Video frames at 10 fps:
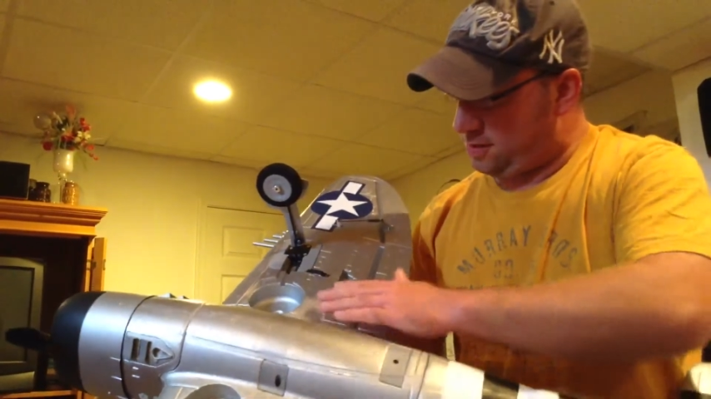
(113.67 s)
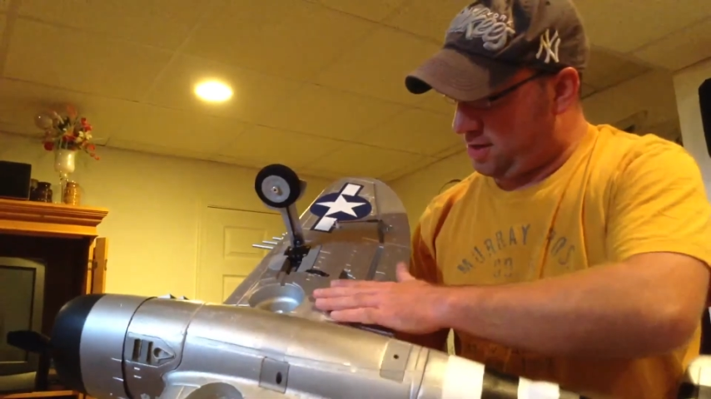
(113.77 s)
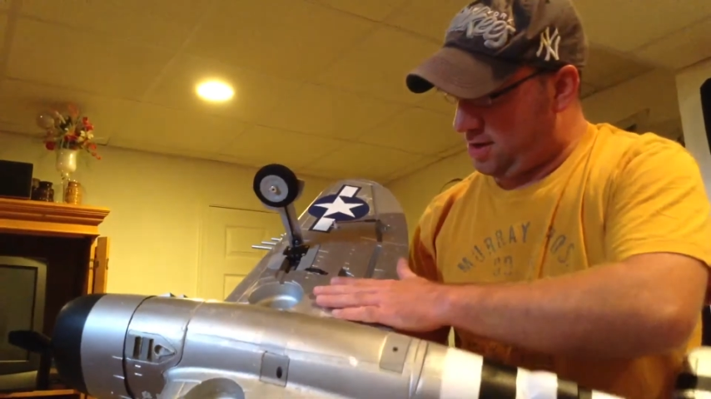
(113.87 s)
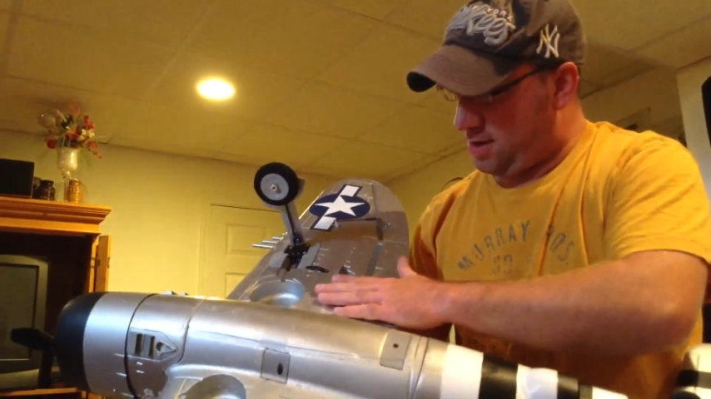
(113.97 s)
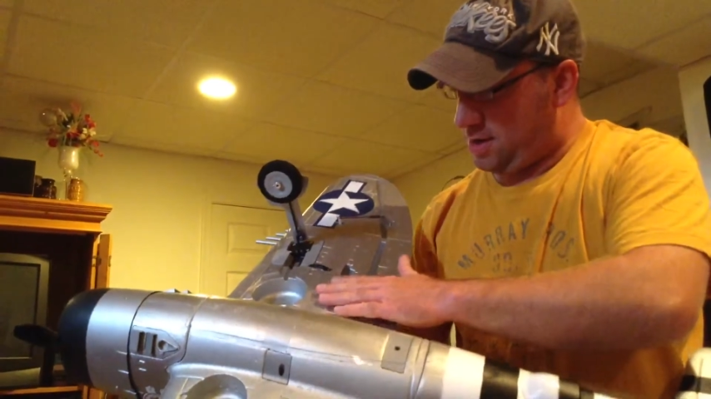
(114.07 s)

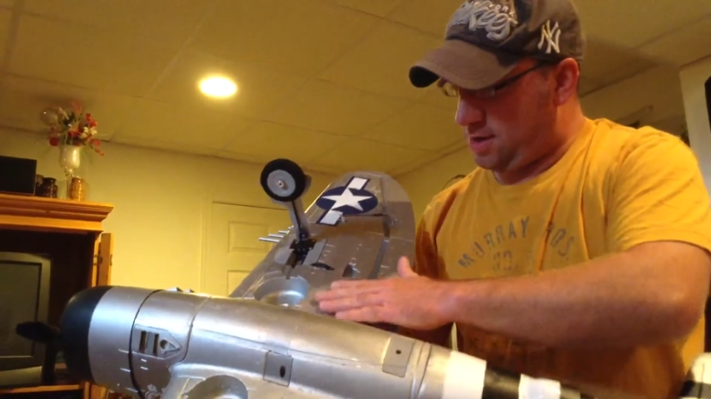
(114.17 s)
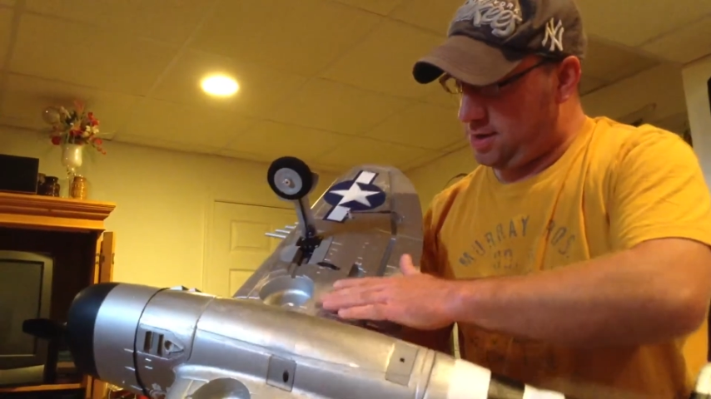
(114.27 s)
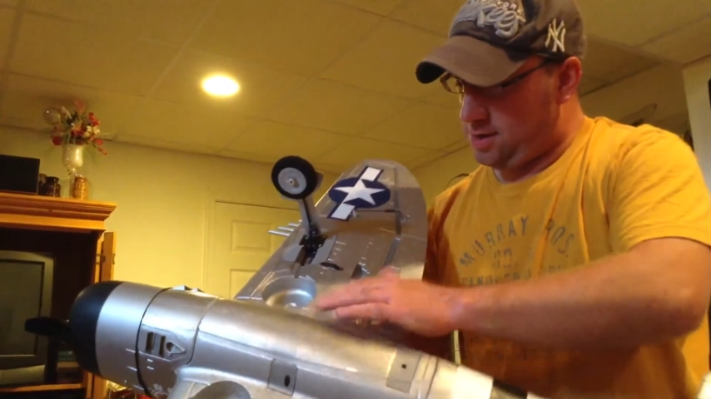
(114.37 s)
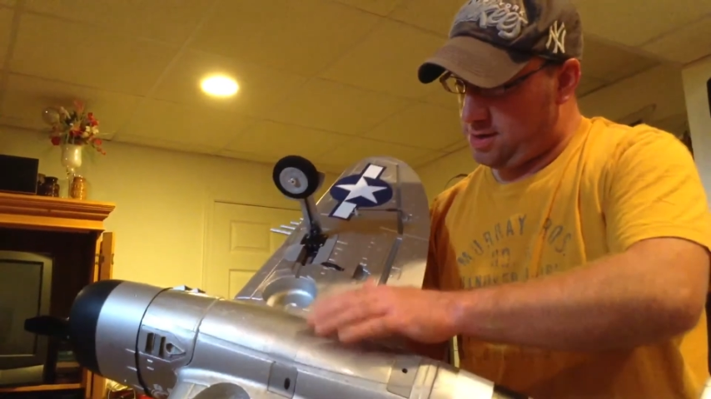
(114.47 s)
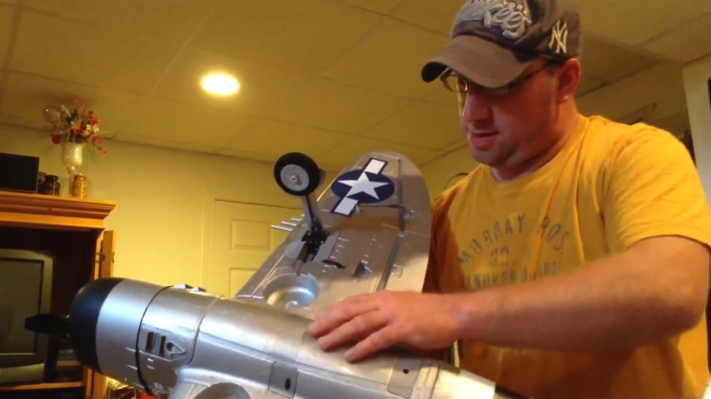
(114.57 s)
I
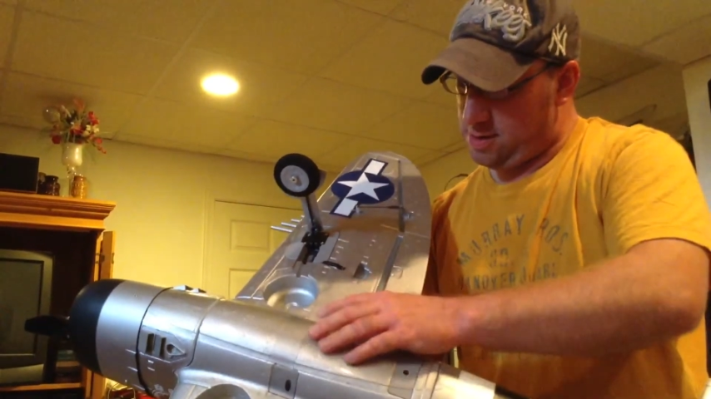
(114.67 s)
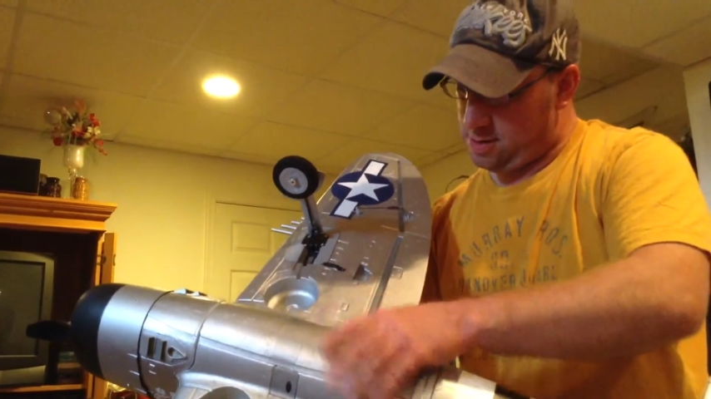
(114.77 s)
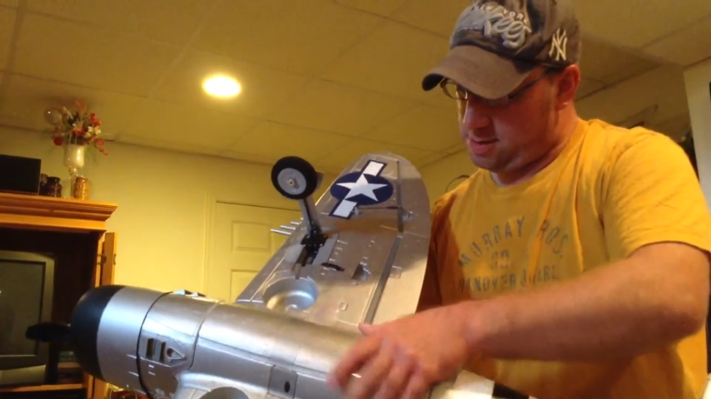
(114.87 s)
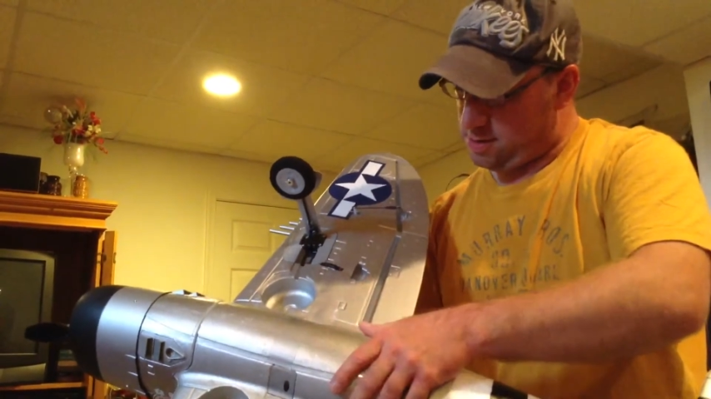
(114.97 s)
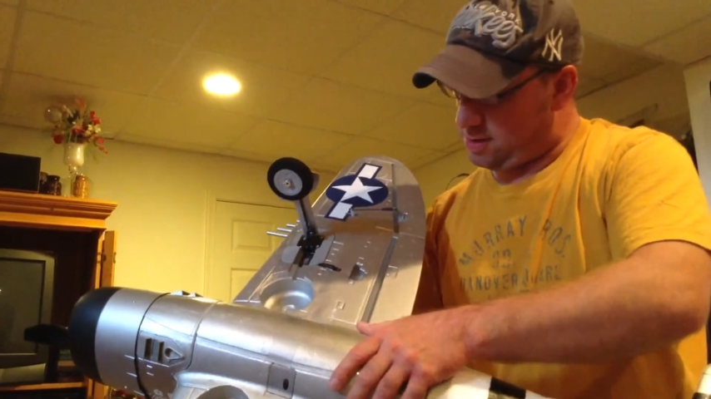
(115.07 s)

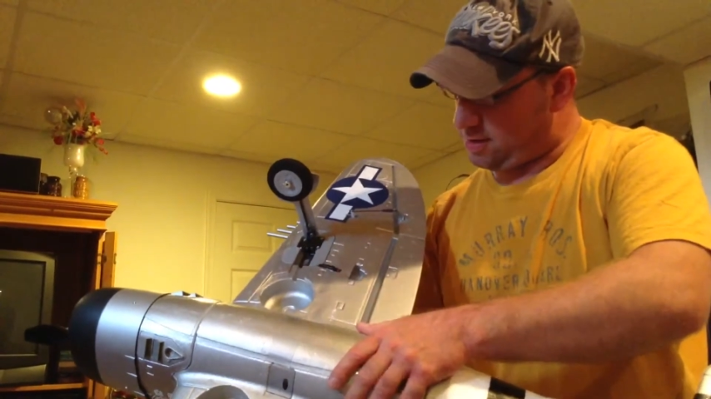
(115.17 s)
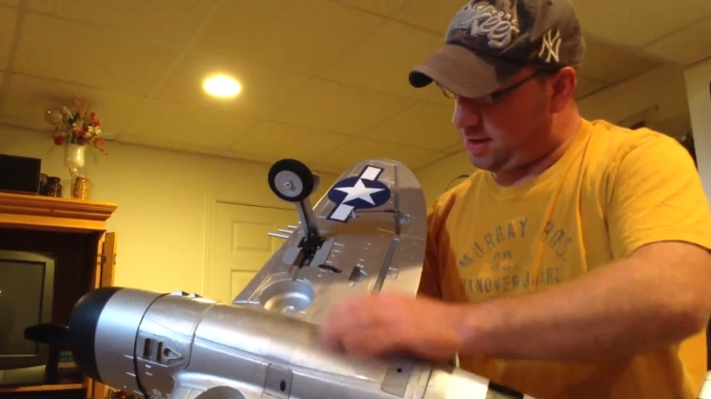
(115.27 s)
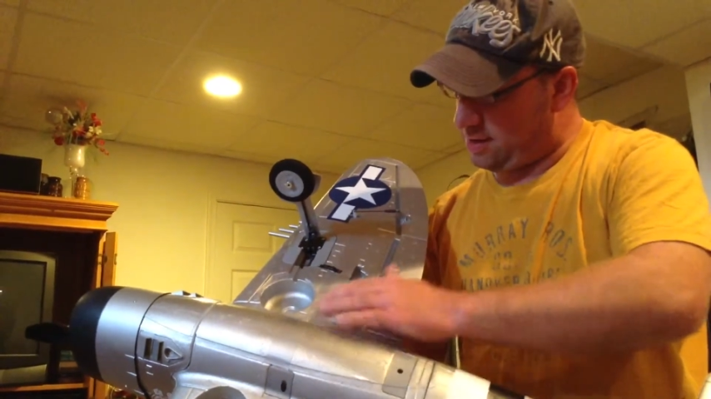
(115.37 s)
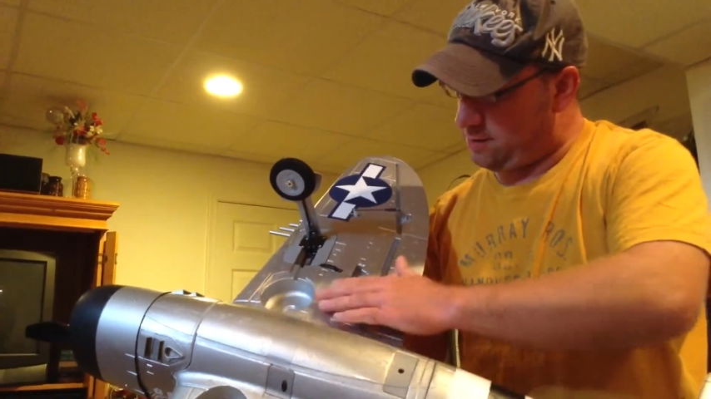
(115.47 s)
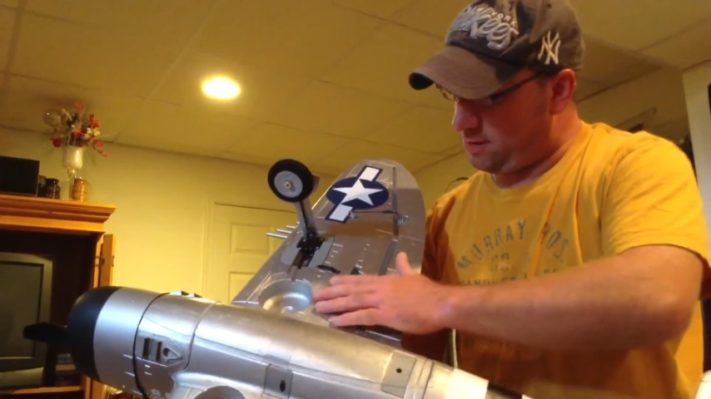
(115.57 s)

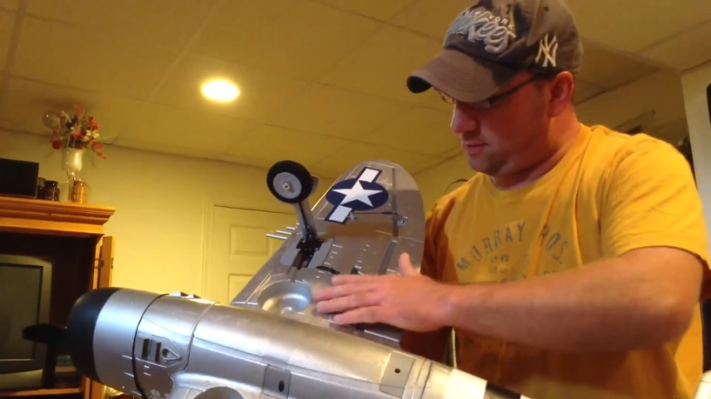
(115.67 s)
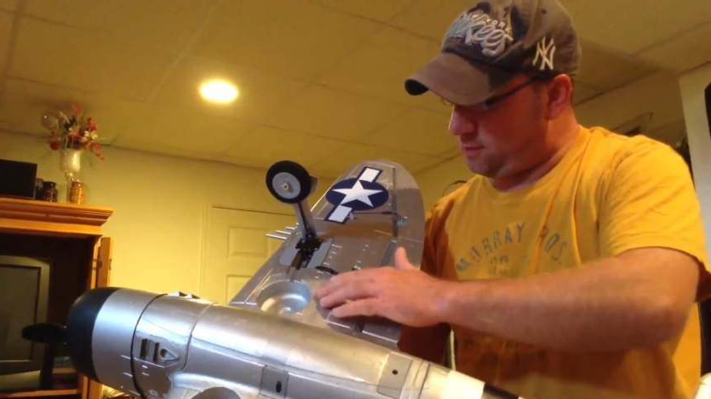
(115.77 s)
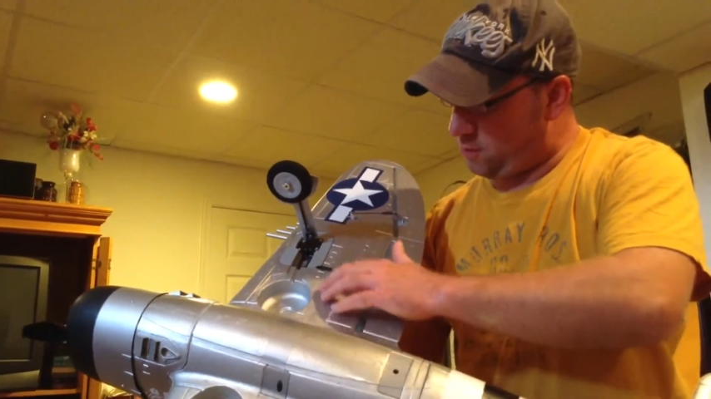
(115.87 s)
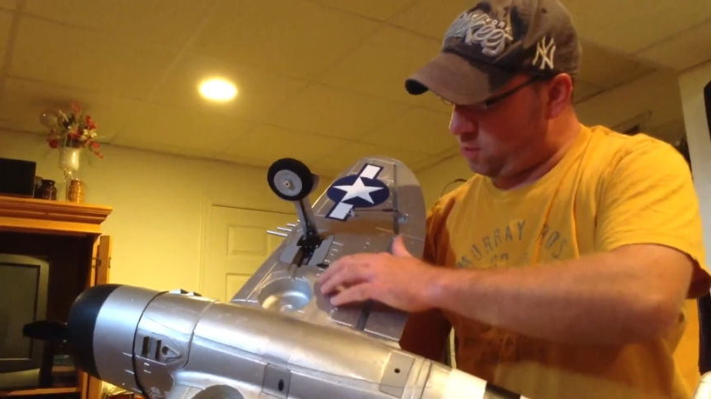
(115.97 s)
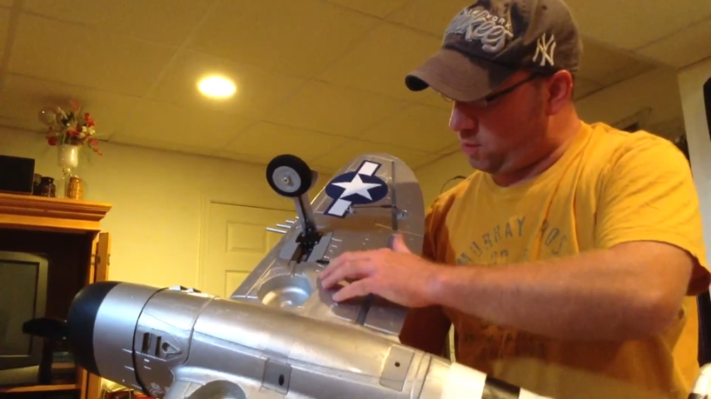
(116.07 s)
got everything
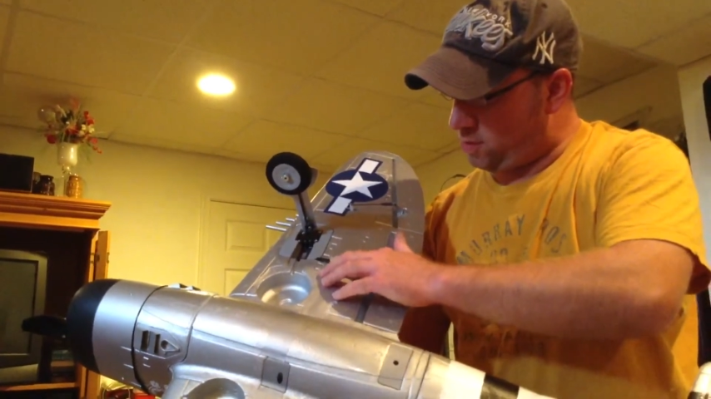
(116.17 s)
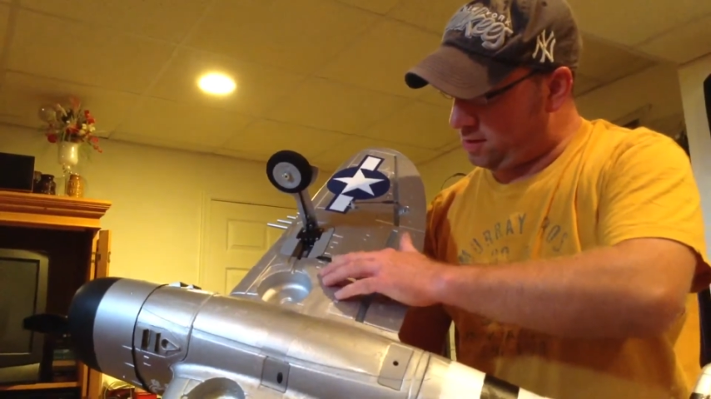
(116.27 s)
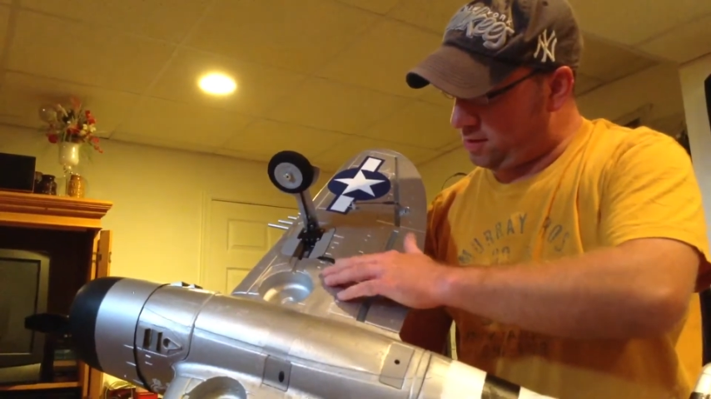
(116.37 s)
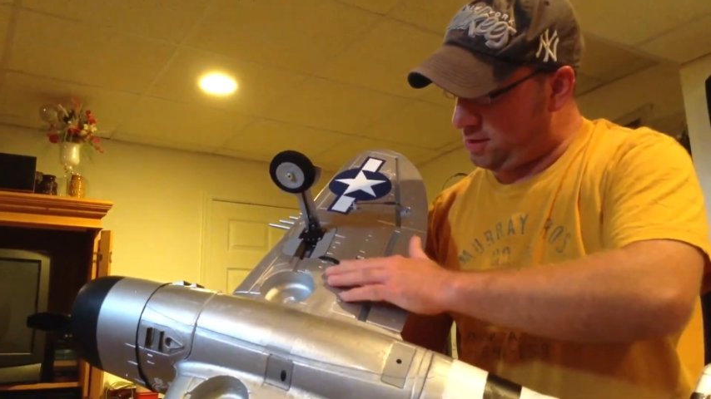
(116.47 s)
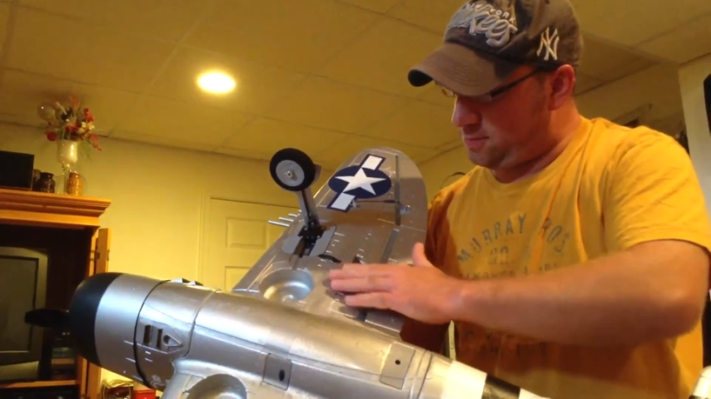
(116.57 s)
through and
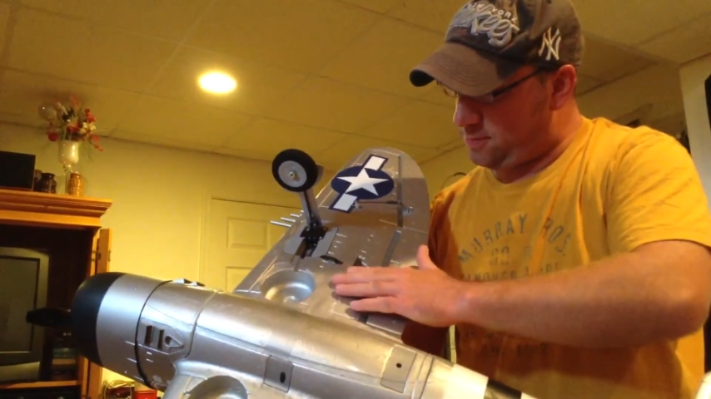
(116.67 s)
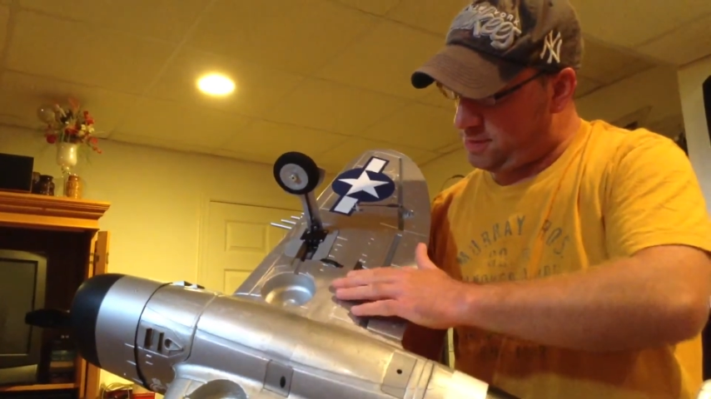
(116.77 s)
hooked up,